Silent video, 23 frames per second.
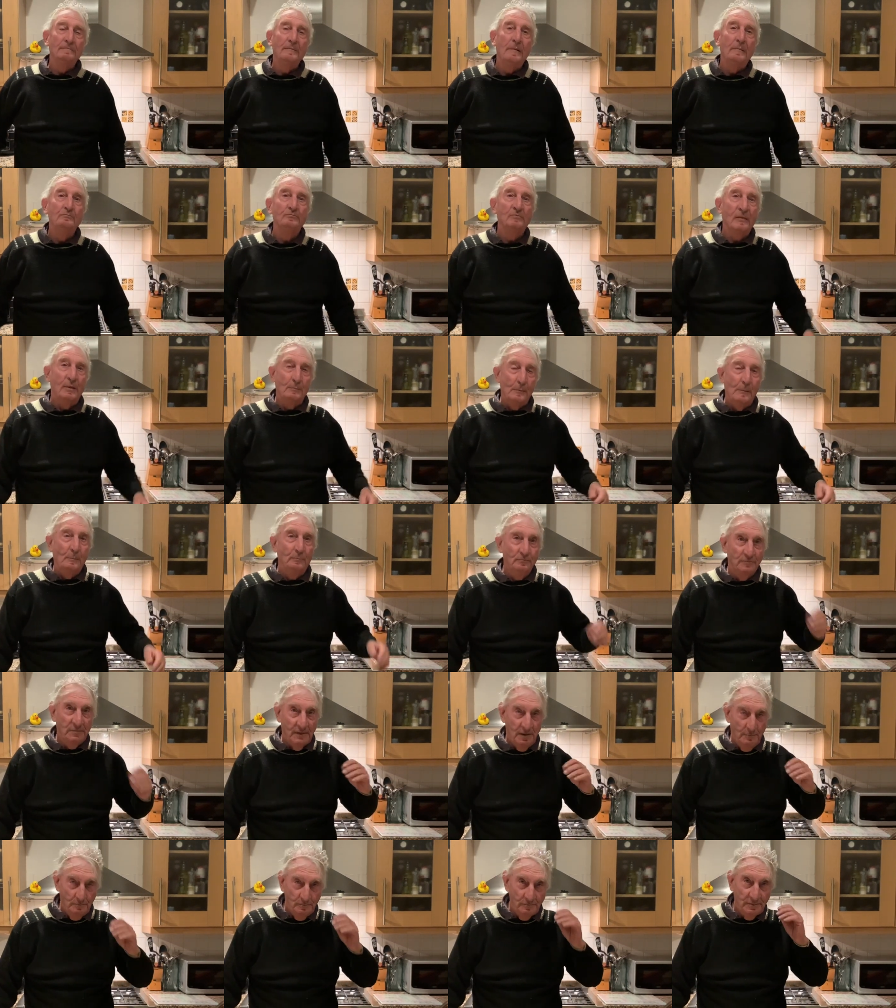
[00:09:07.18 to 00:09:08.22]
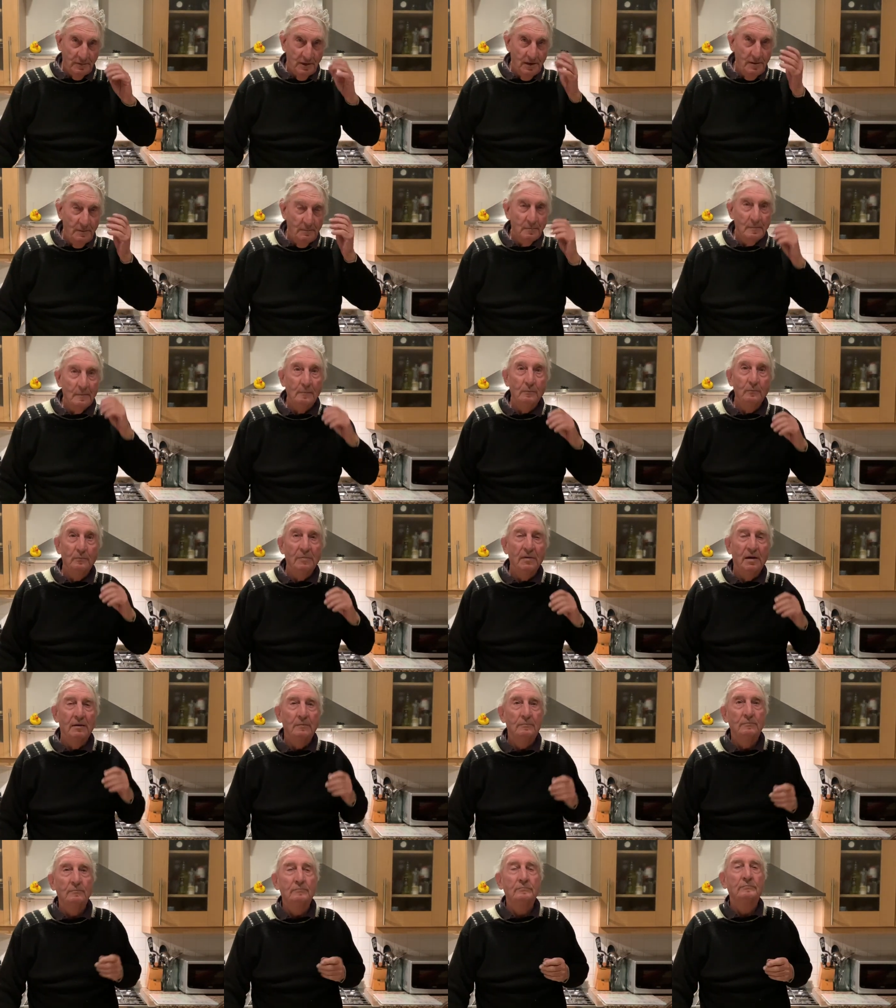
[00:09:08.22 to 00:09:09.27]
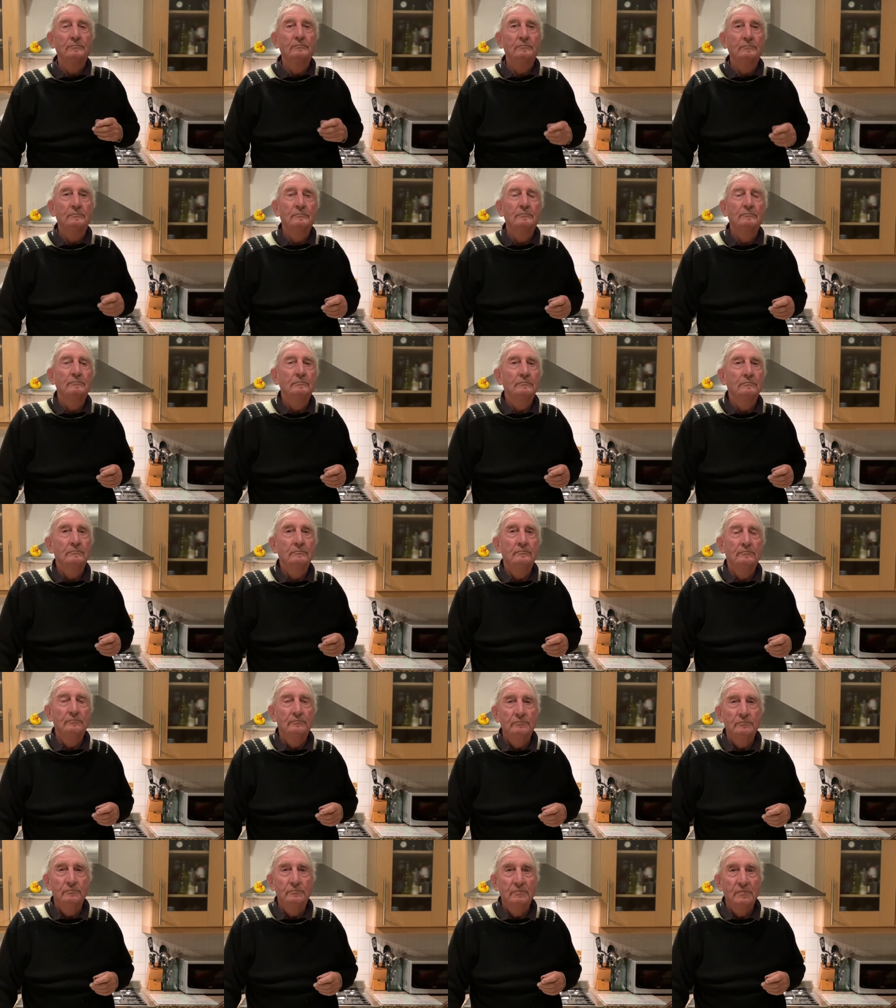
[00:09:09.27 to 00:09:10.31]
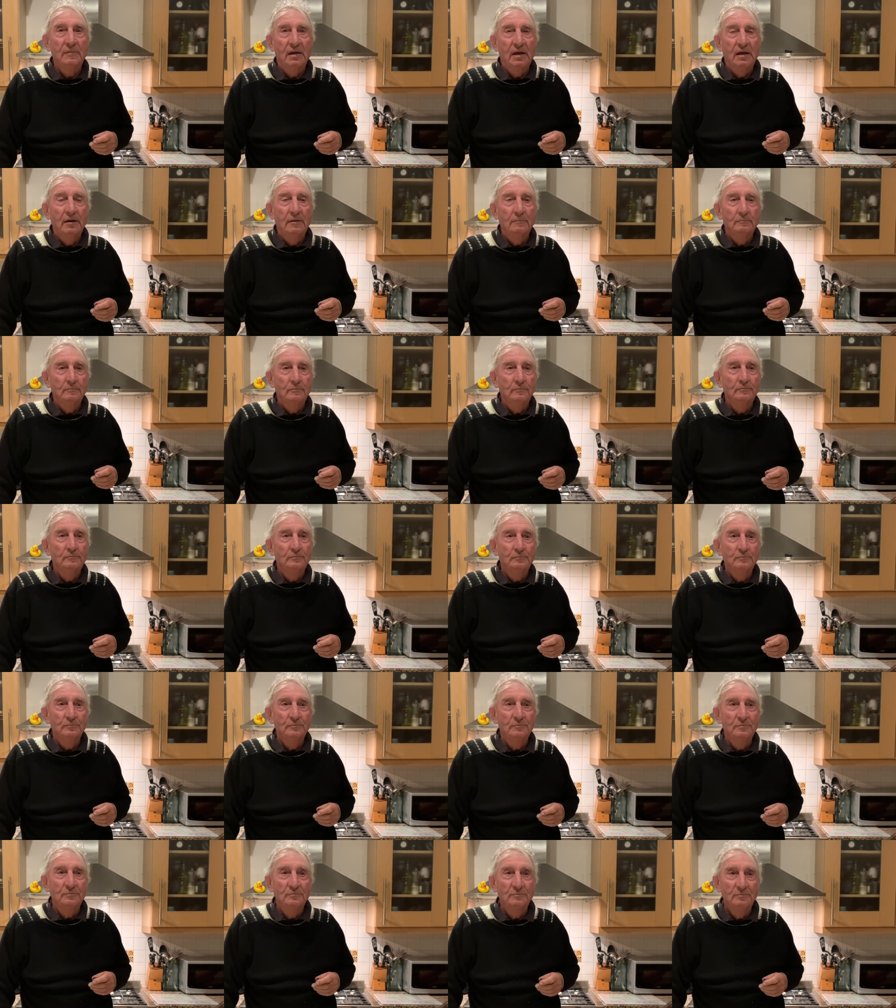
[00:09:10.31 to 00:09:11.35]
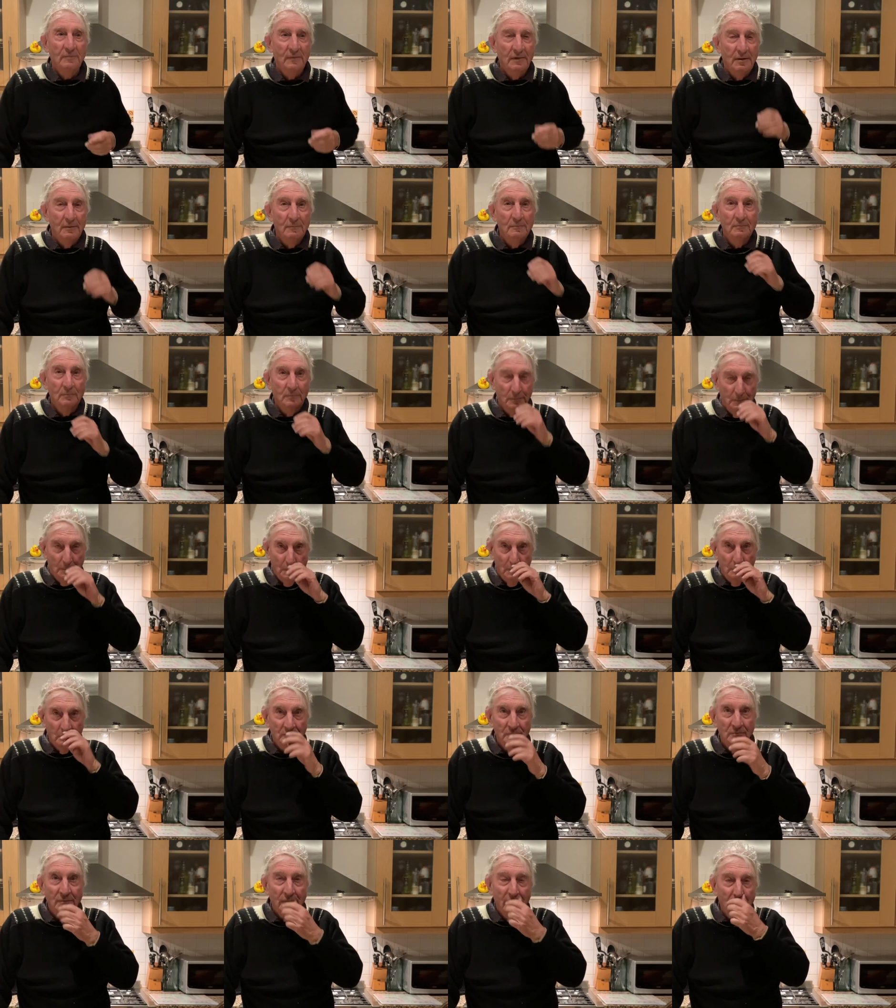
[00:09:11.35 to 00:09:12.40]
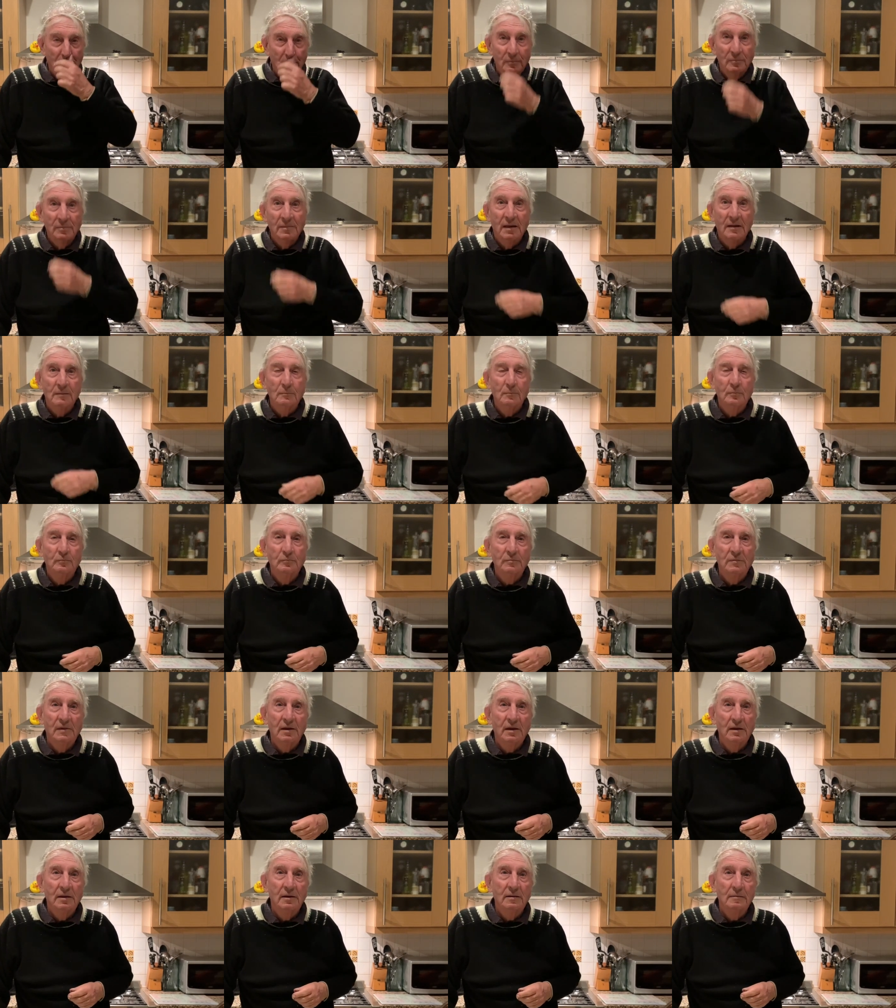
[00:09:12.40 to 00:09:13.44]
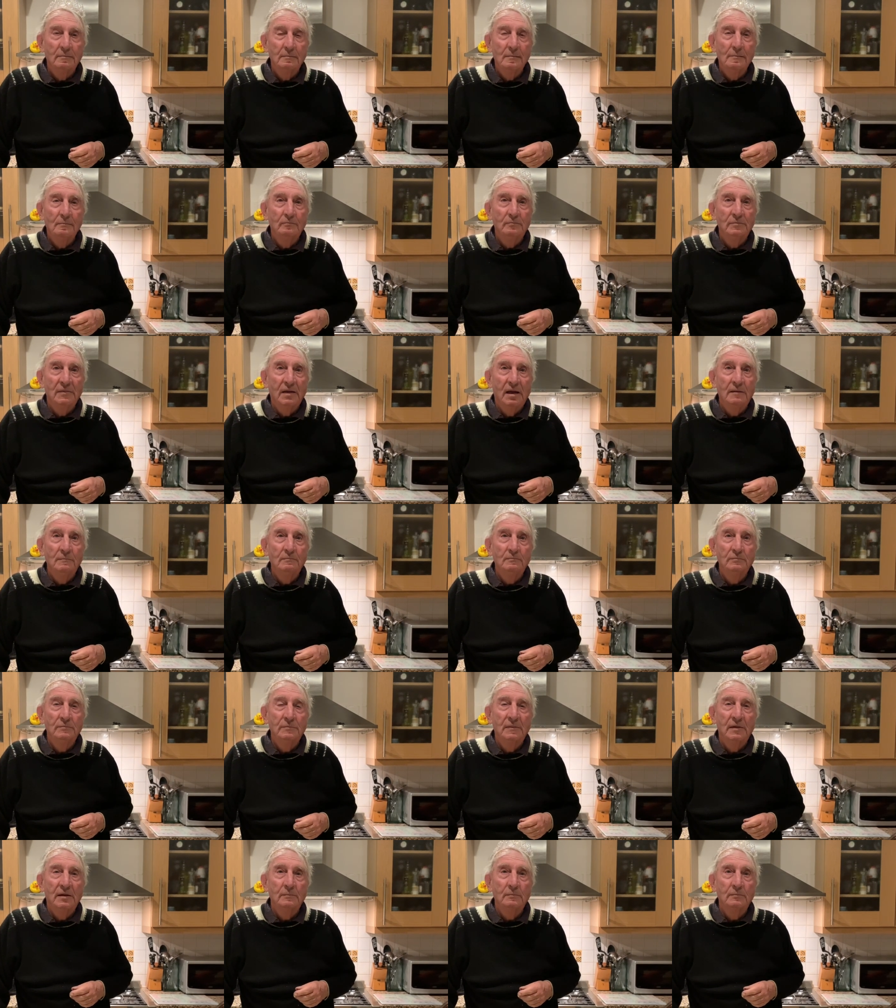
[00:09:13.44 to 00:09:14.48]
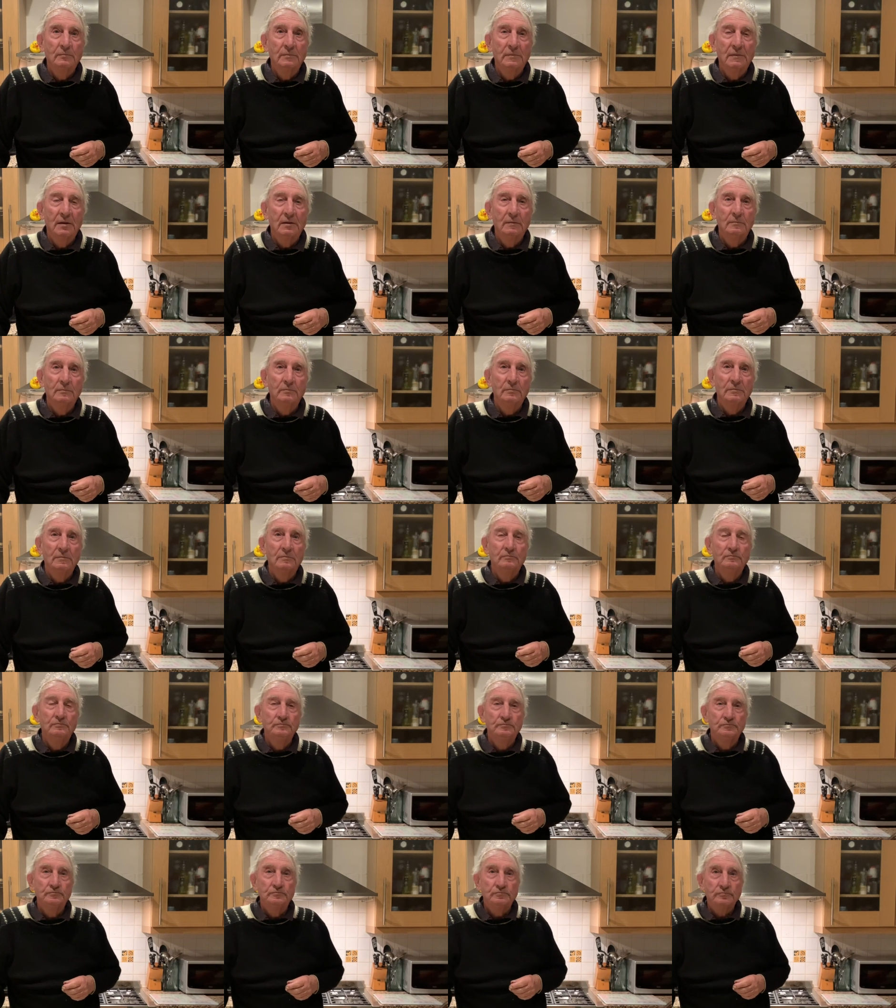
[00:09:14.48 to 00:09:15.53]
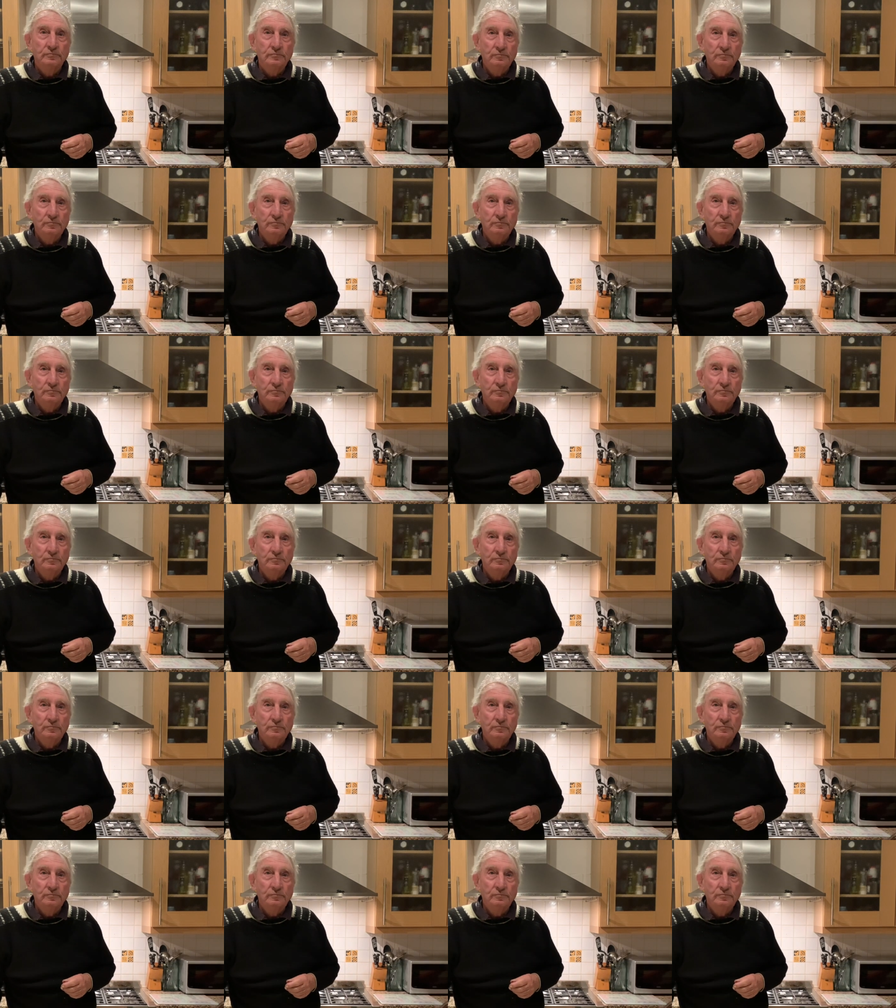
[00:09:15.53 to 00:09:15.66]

Yeah, and I suppose if you're at the dog track and you're trying to send some Tic Tac messages across, if the boss doesn't